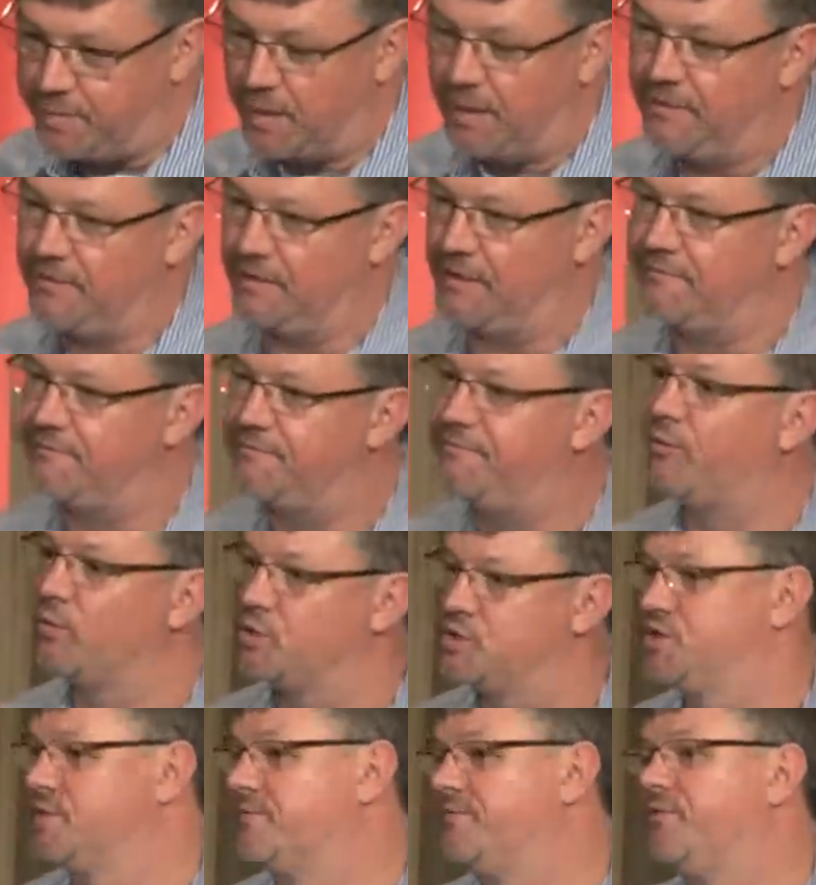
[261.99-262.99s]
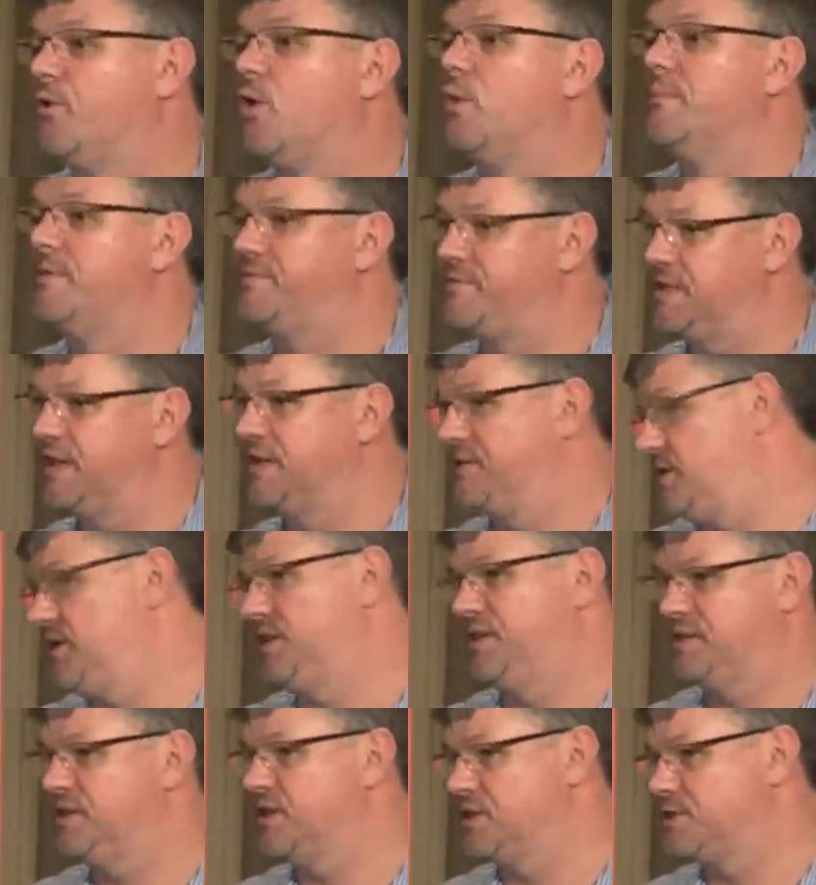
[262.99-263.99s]
uh, enforce some form of de
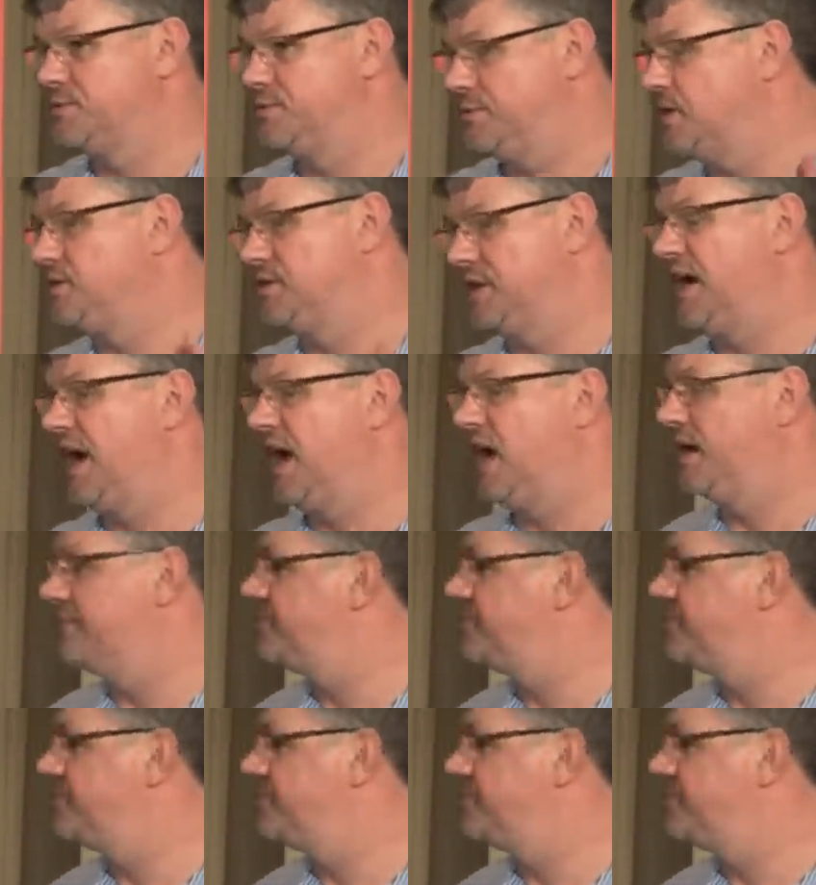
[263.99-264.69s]
de denial